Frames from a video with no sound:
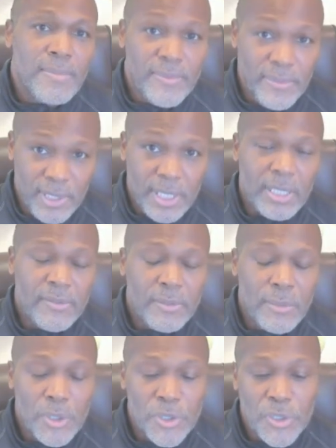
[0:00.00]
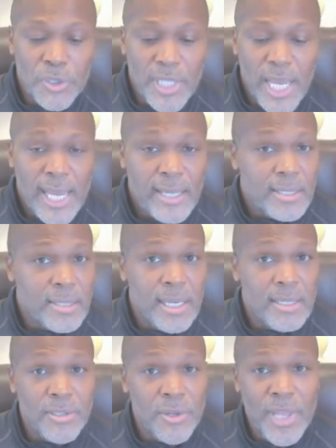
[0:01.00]
filling of emotional tanks.
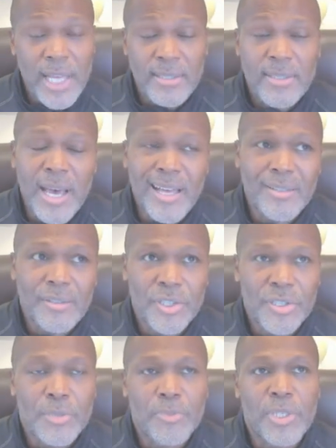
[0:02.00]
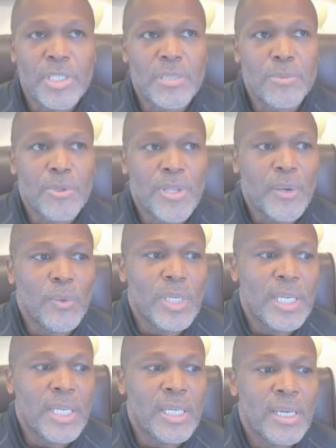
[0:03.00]
And so that's not just a principle that
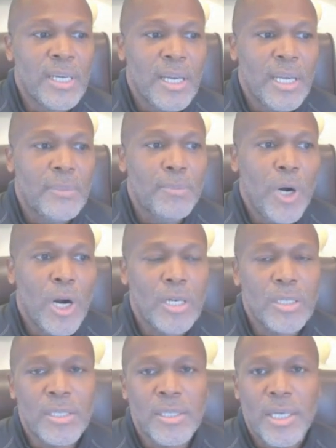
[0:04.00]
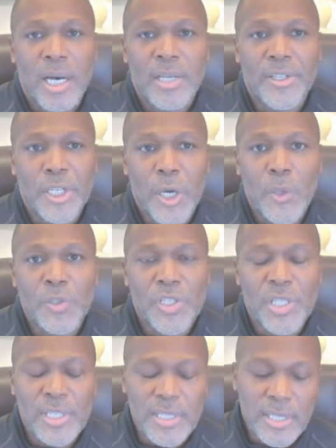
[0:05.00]
we impart on the
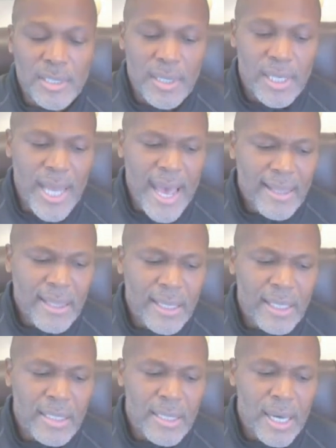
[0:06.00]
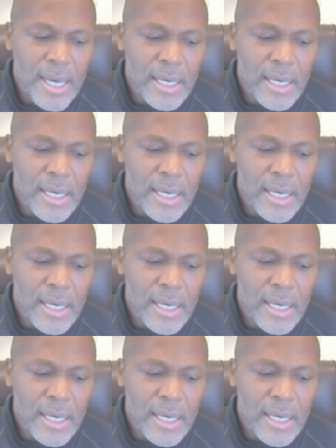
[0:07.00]
coaches and athletes